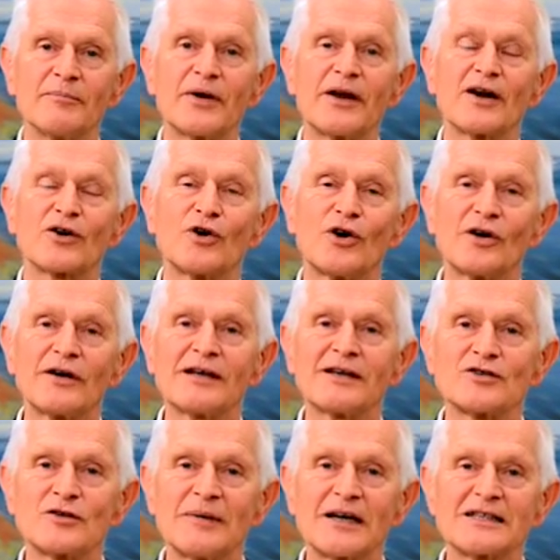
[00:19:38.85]
But according
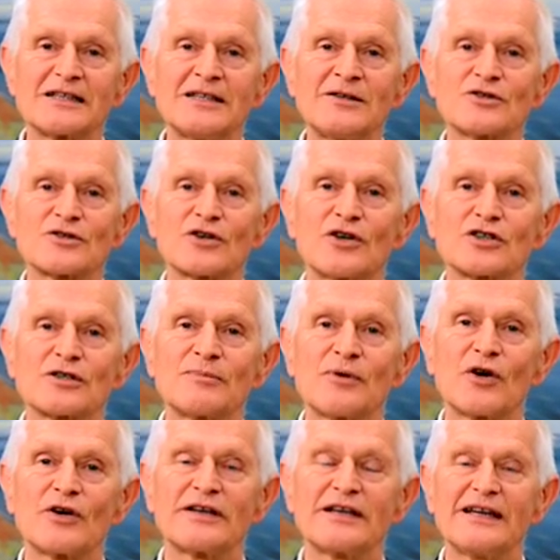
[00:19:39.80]
to Martinus'
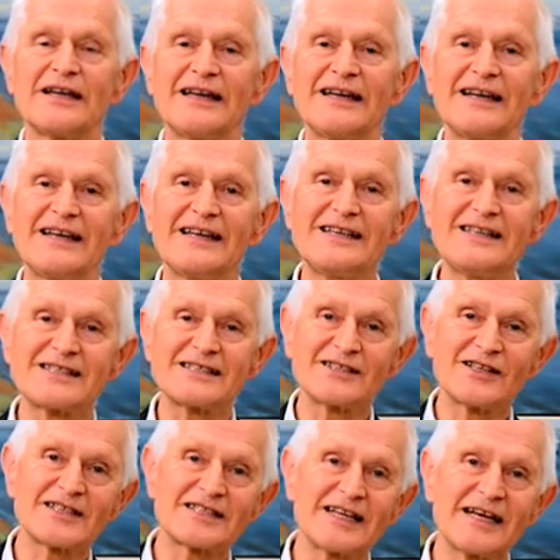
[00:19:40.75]
cosmology, it is
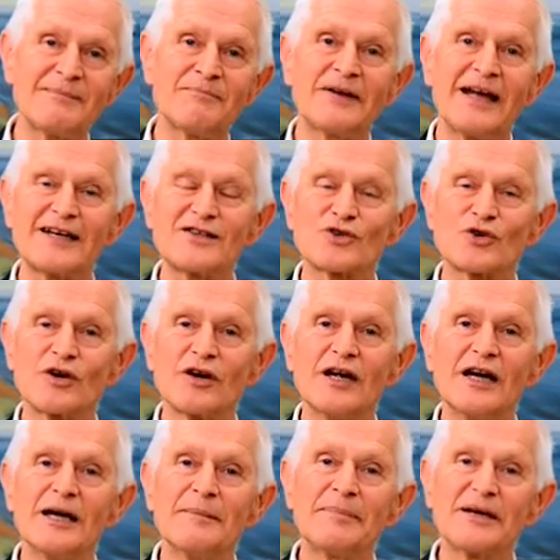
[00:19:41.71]
the same natural
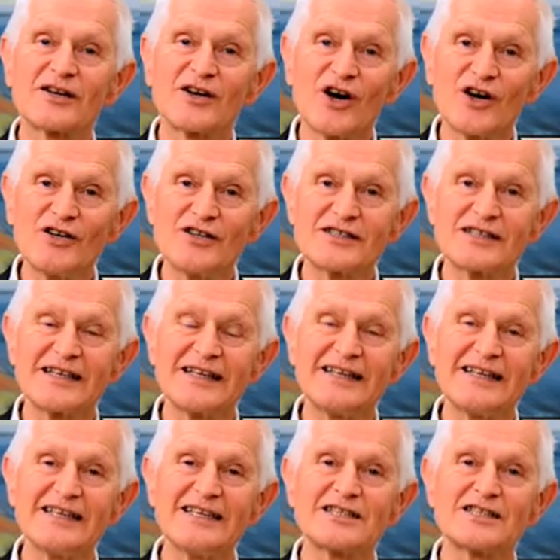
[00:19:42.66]
because
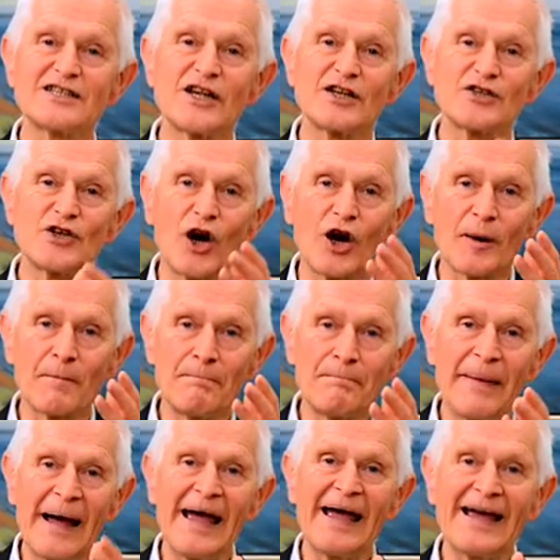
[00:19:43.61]
it is the young
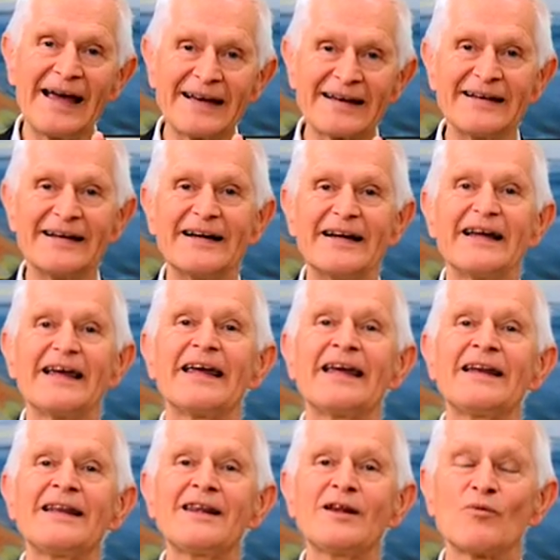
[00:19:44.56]
man
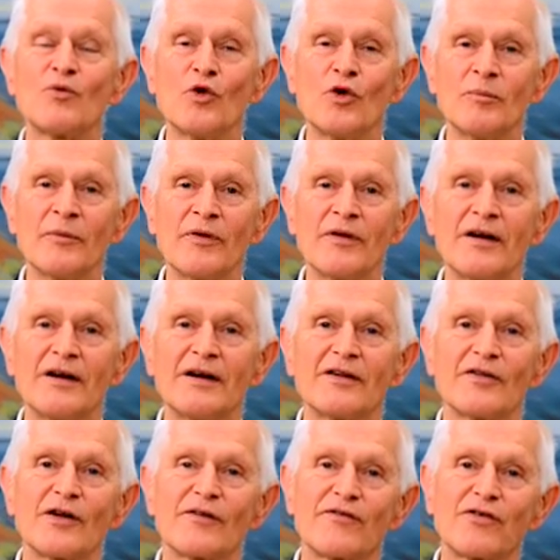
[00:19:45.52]
in the woman
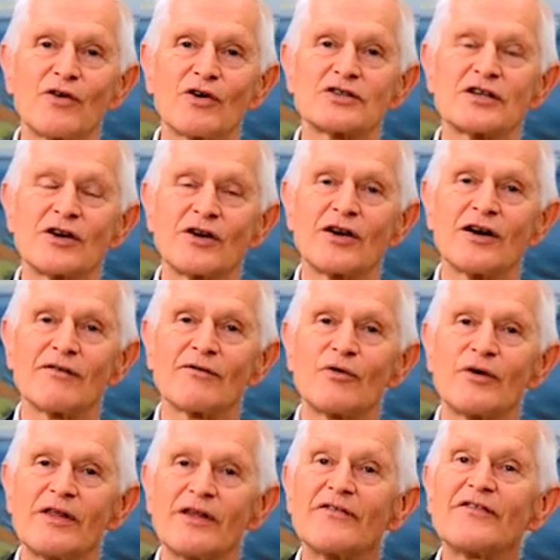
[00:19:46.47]
that falls in love
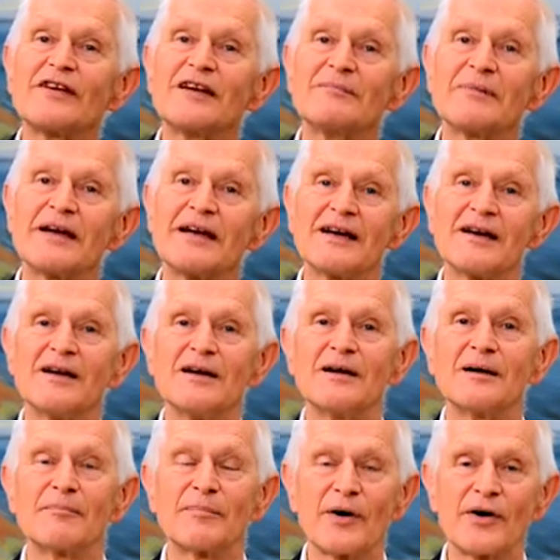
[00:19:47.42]
with the female
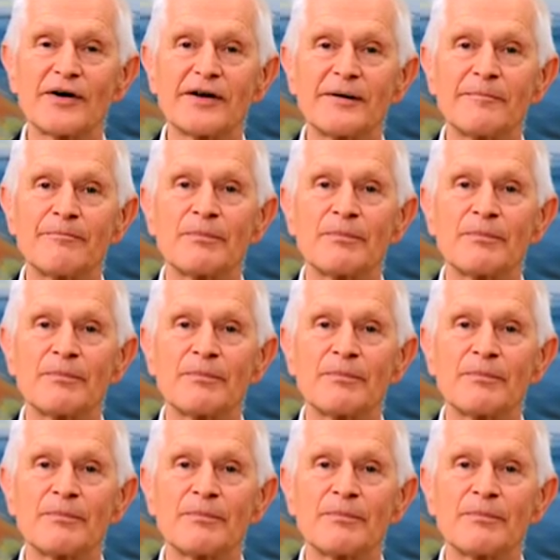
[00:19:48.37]
body.